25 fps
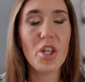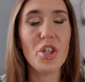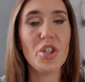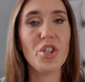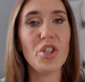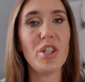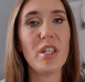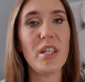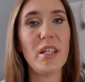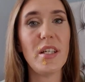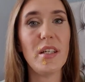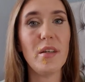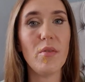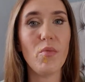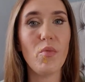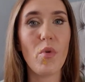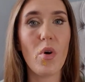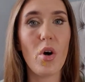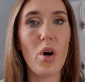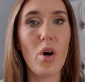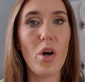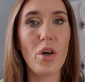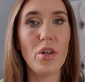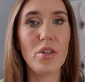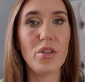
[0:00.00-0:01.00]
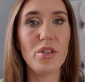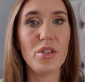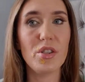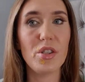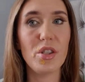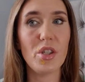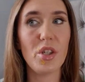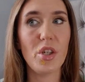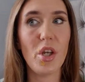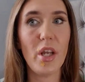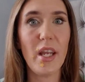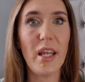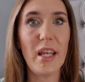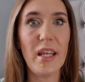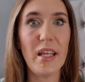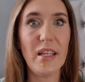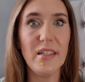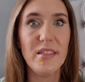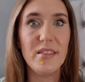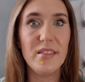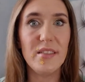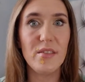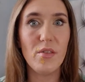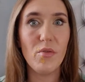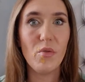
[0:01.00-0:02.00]
She was
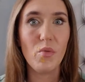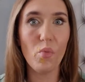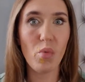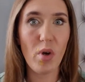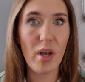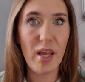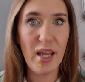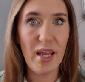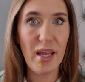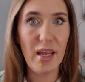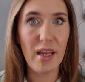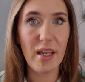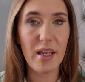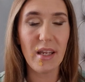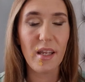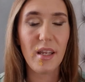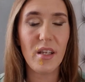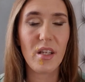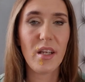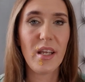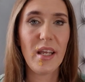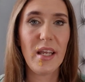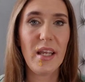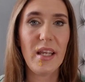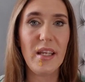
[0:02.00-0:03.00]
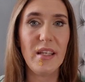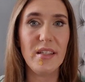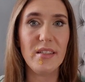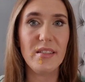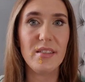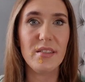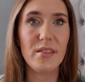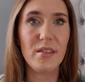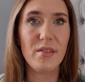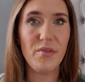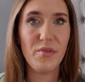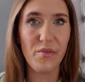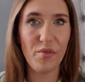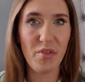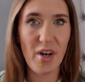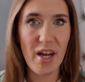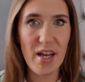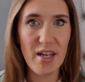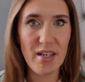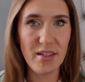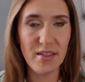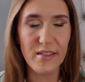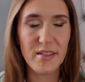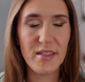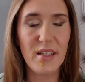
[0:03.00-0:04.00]
his work, his
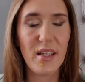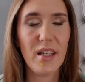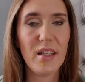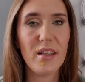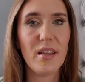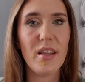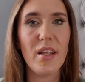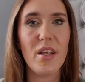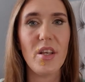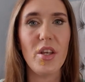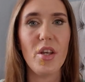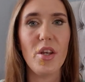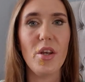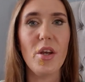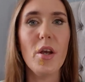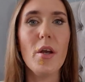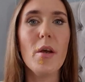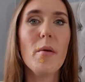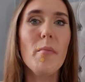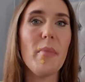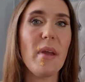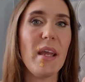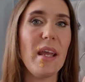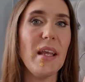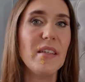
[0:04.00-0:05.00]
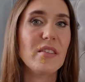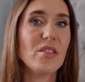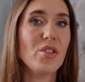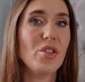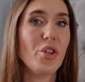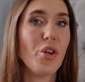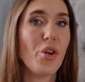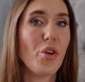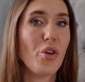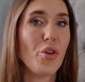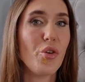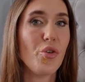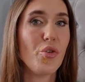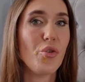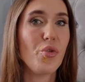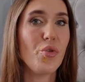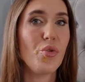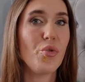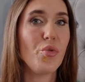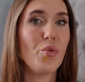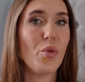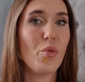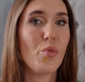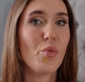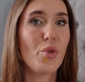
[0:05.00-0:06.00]
friend, the person
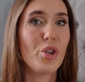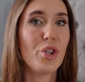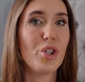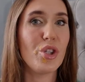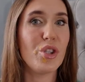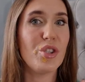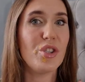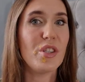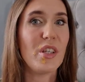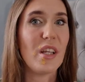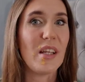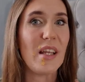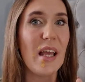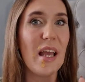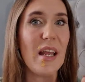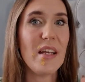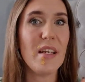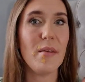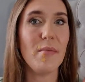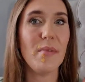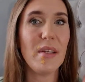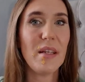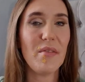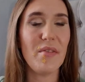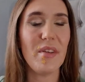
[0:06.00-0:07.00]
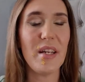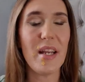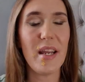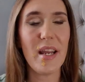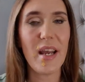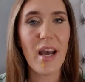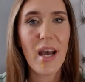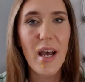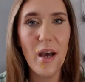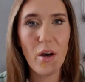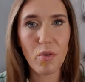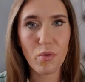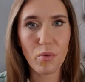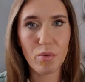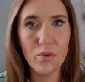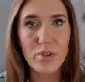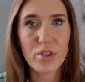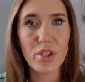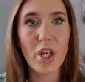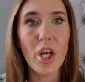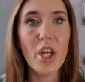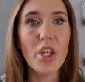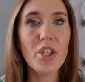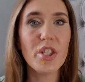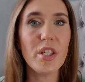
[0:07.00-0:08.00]
who was letting him live in her
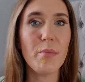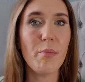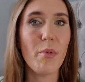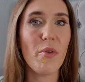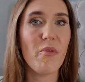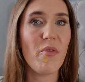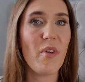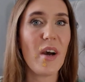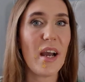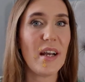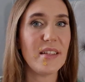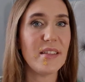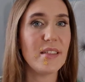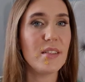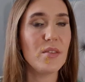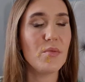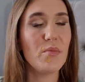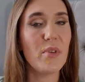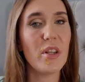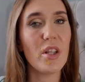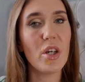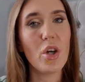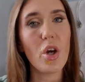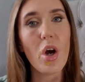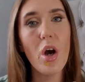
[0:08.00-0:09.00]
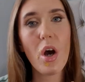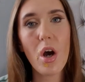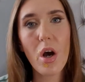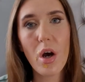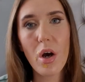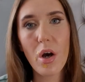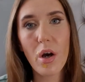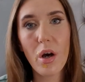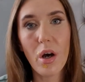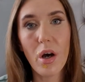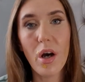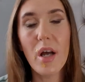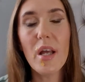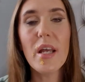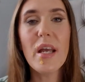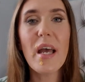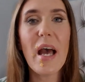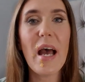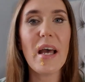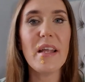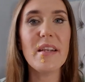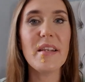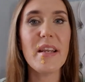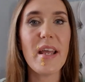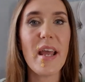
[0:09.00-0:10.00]
house. She provided him with a car.
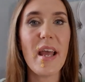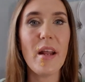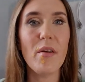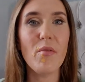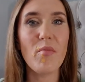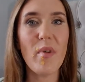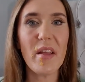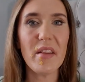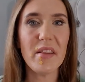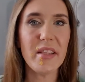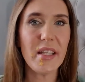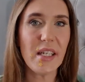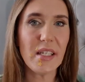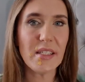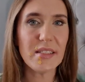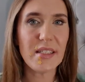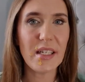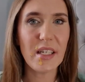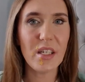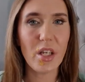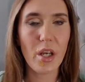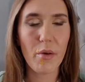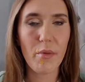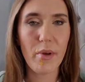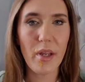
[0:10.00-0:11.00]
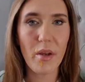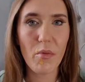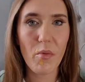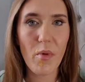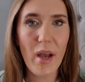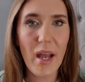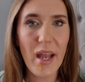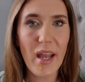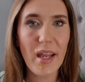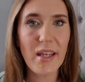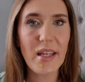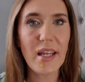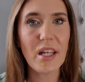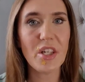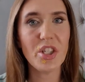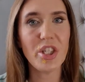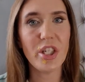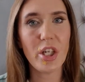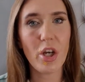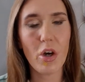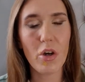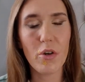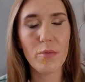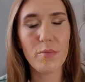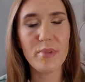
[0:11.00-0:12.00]
And then when things didn't go her way and
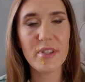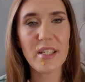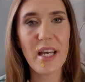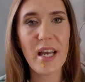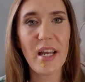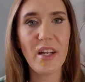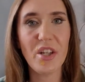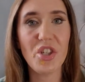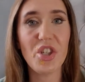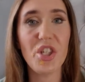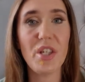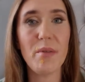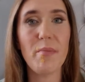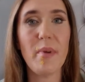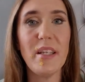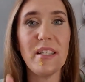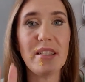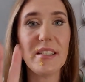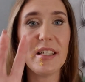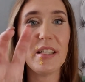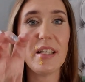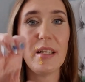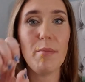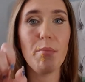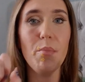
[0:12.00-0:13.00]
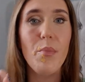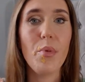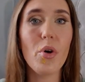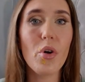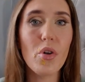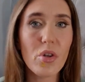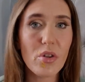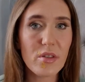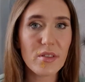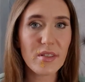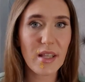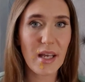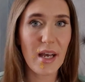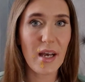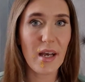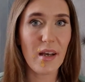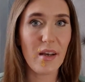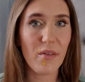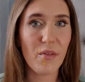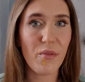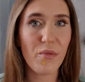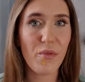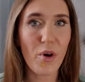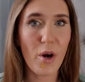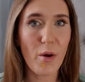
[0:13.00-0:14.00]
she got upset, she basically pulled
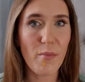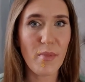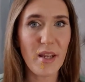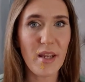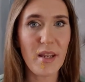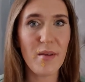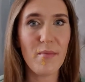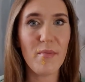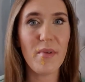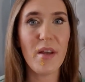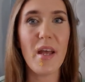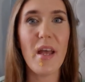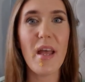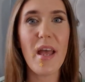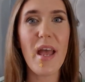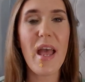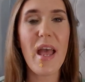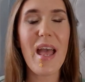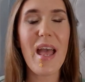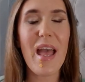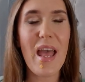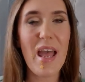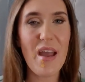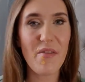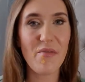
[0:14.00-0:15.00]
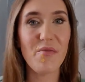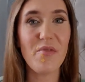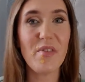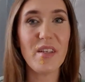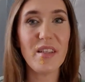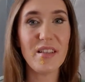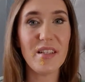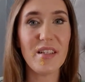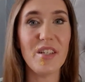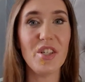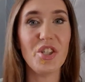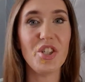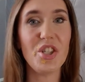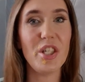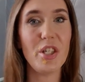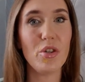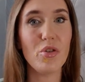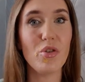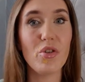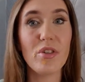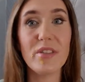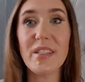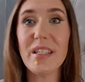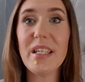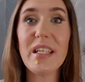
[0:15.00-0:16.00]
that from him everything that she
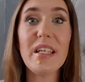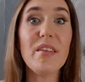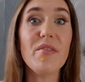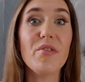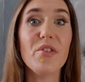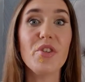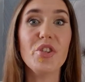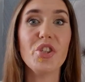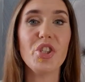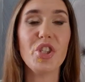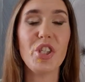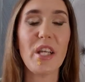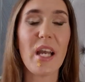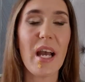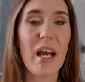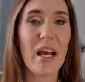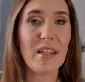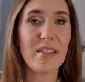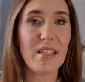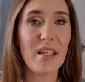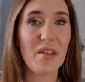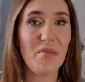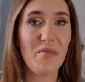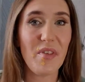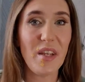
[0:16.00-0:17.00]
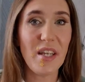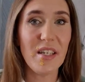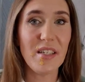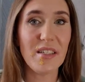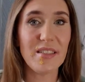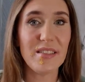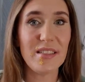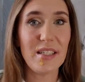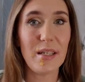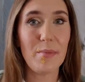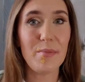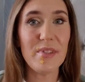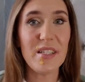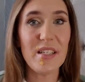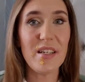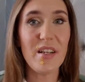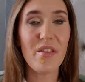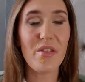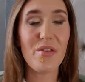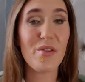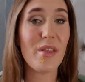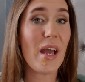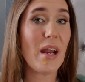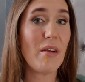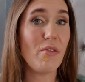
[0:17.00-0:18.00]
could. Even she had her fingers dipped in the
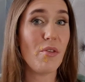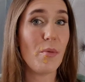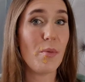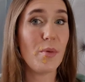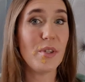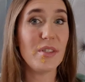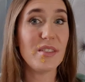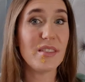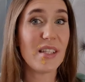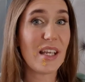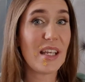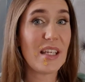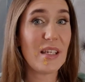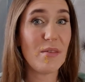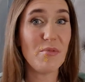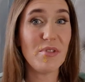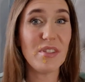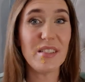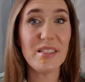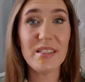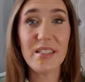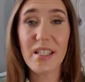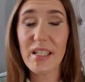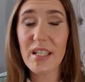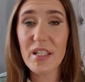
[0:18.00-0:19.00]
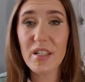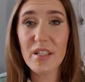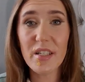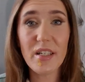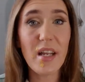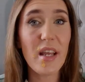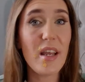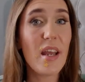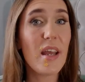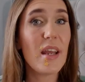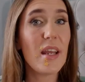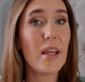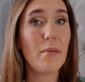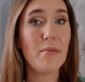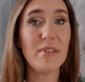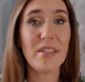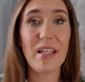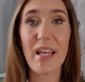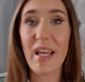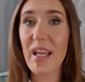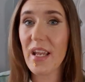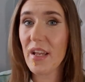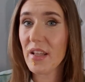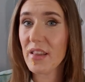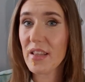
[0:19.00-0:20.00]
therapist that he was seeing. It was
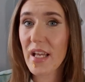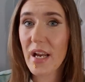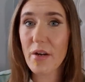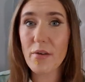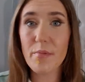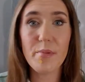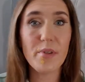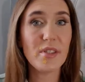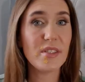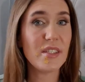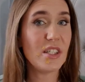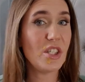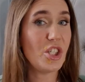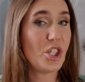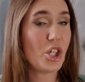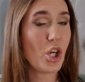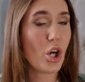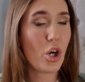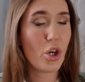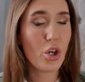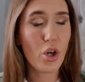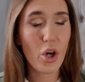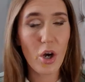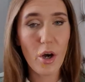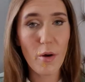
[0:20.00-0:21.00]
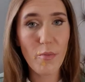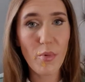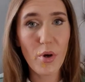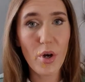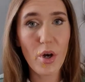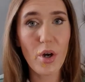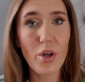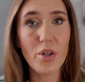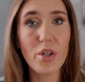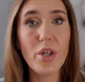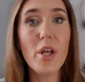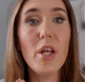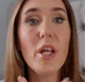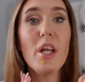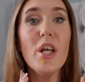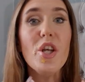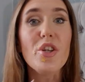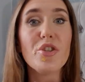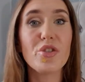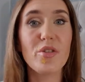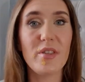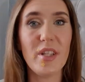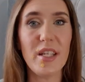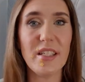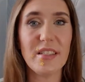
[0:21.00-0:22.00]
her therapist that she got a cob on.
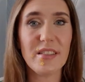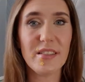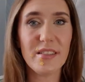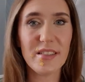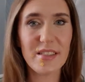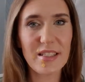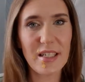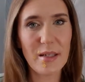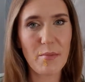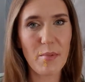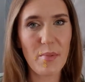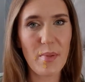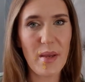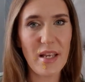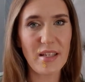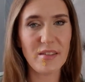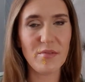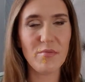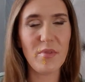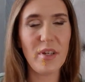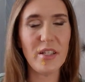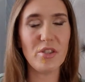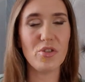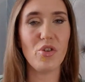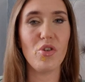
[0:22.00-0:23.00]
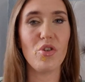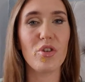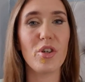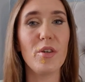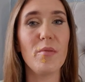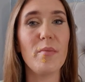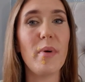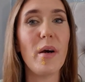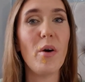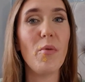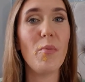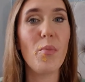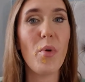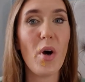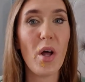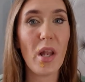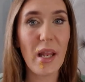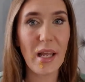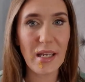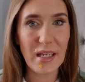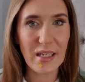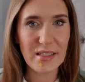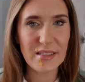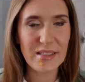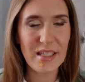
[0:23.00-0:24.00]
So this is the type of person we're talking about. But
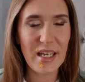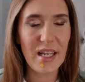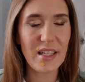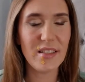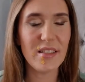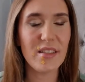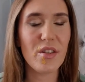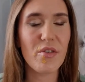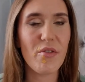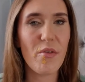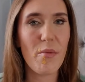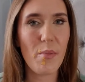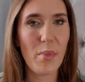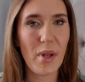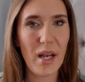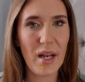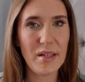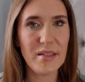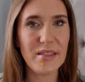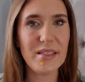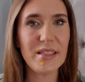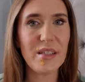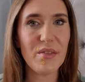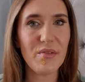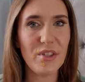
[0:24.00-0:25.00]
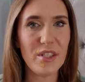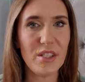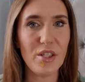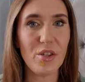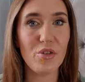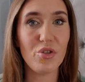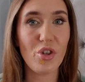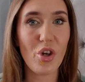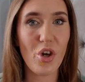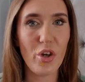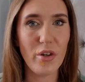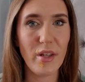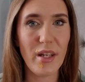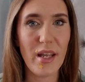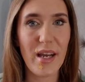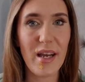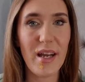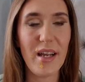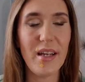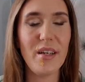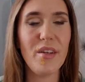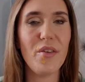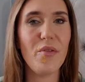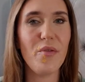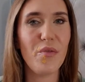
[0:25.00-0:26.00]
like I said, there are plenty of videos
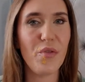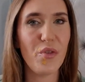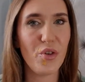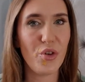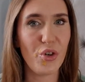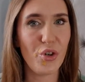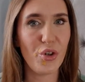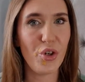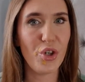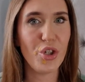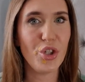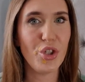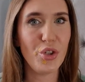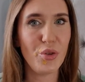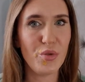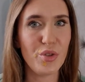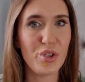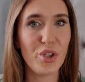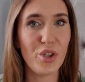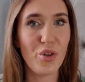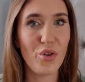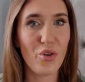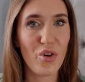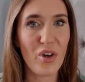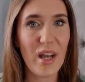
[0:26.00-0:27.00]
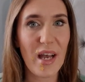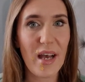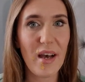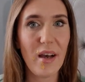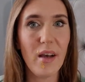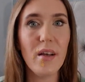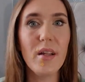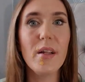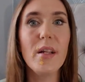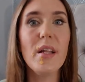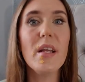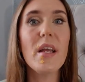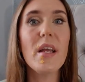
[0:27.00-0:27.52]
online for you to look at.